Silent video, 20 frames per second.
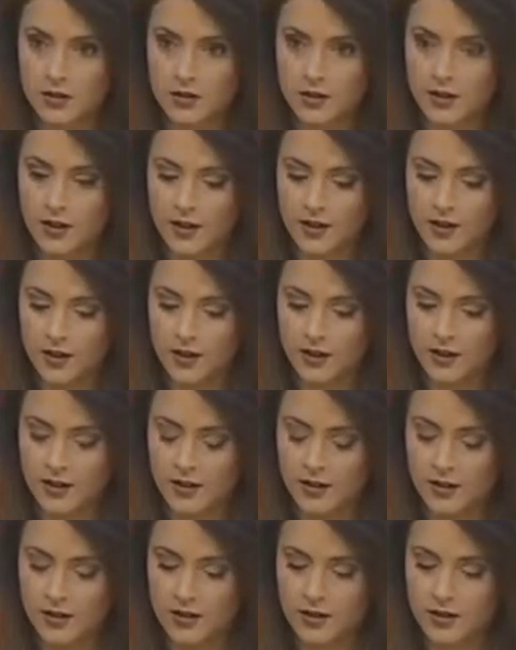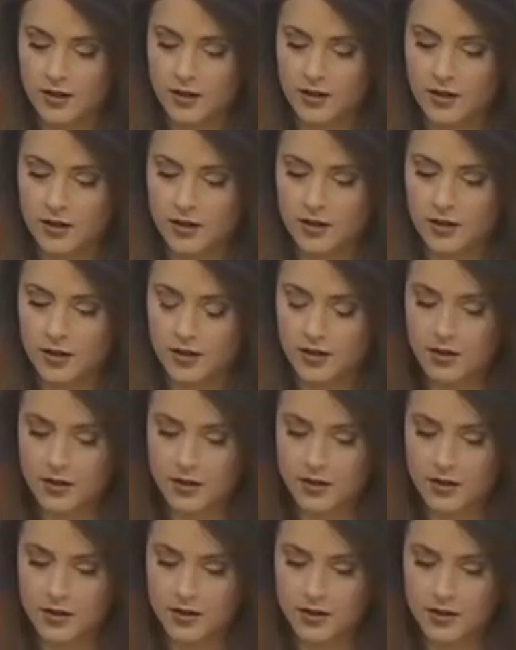
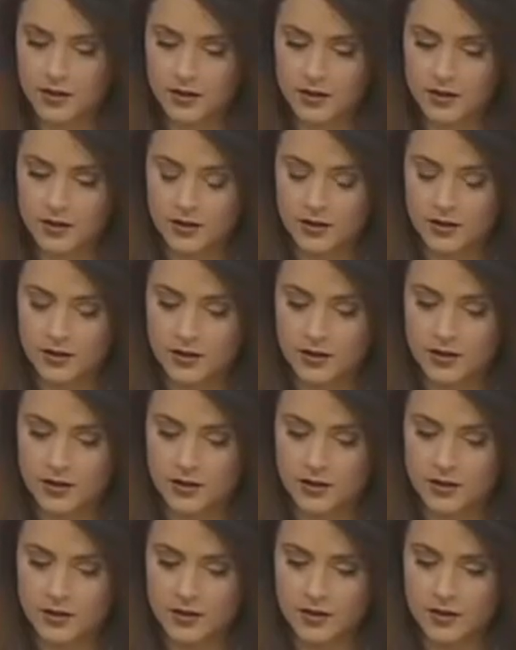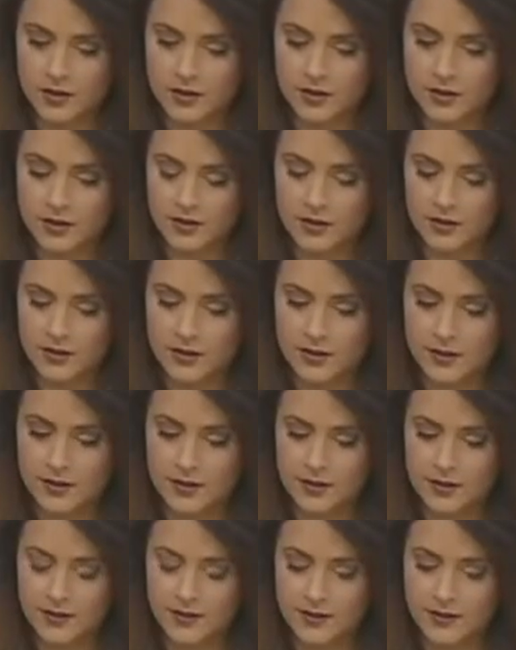
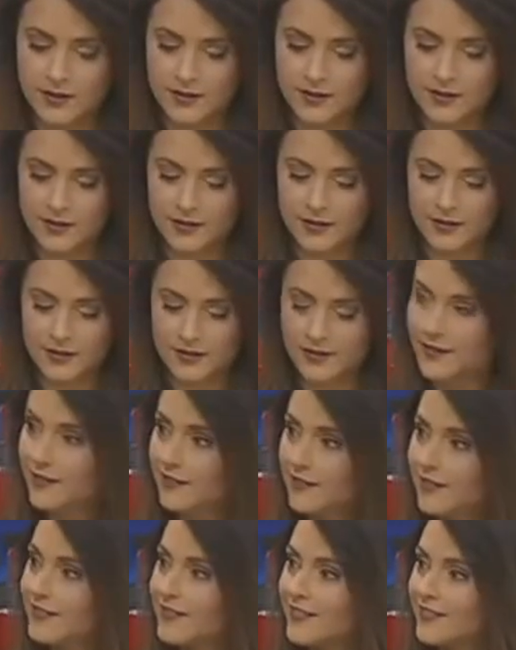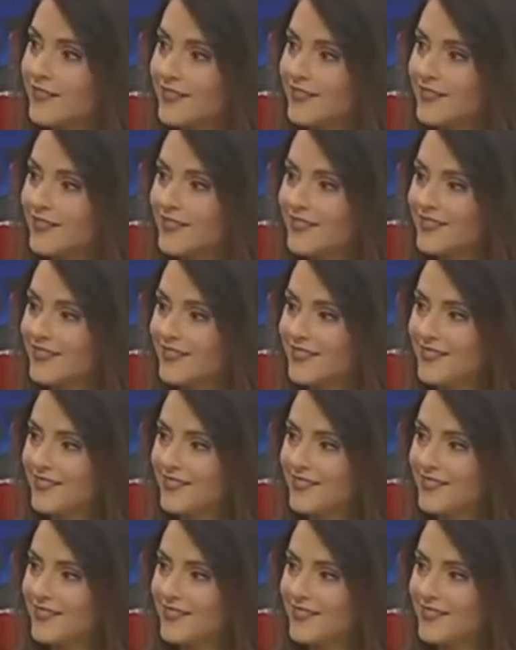This person isn't speaking.